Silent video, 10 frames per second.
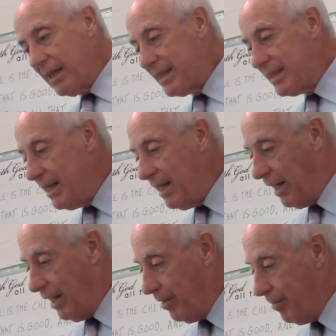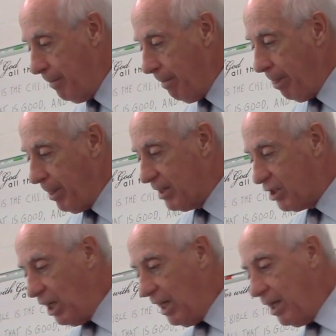to seal it. The
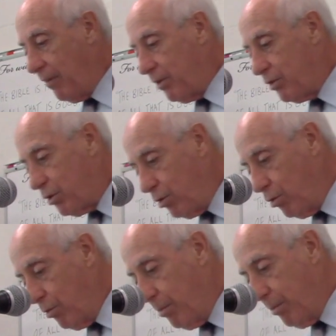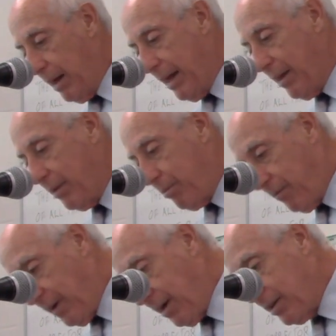sealing of the tomb by the
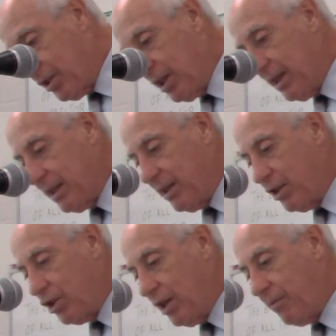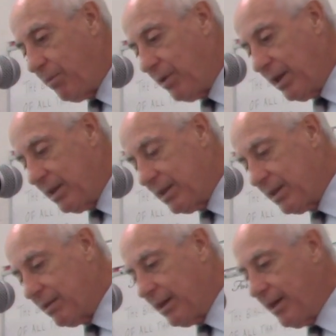Pharisees and the chief priests,
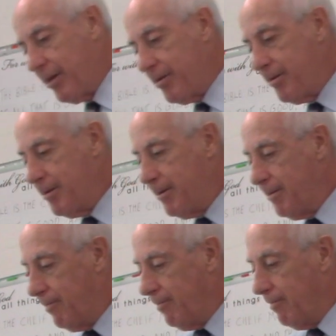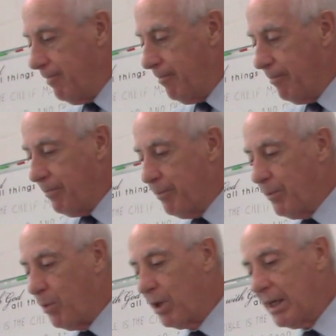okay?
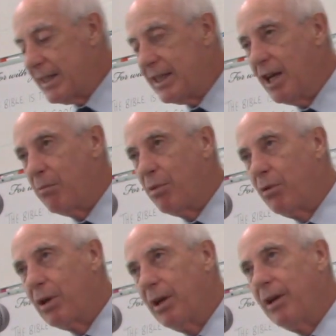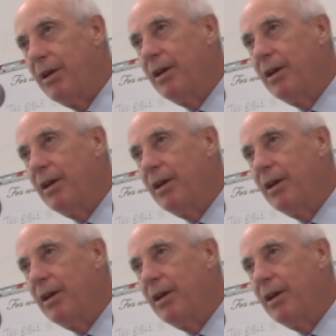Well, we're going to see it broken